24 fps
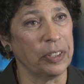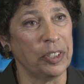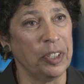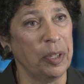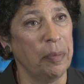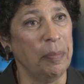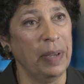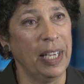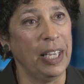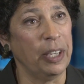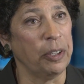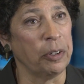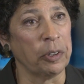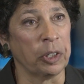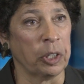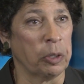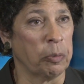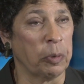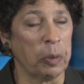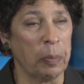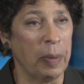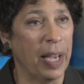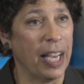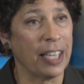to me,
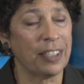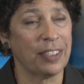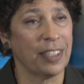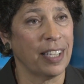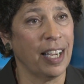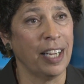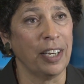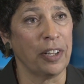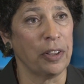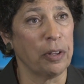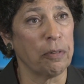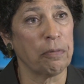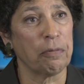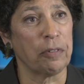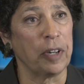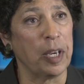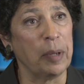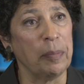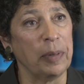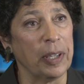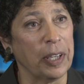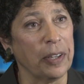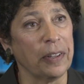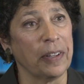we're back to kind of the
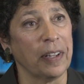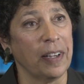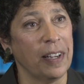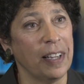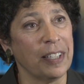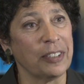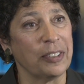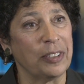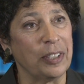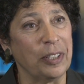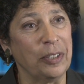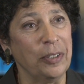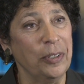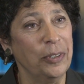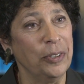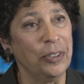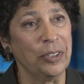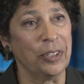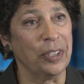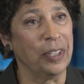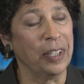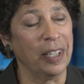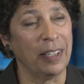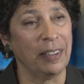framing of the
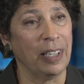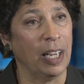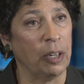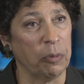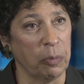Constitution and,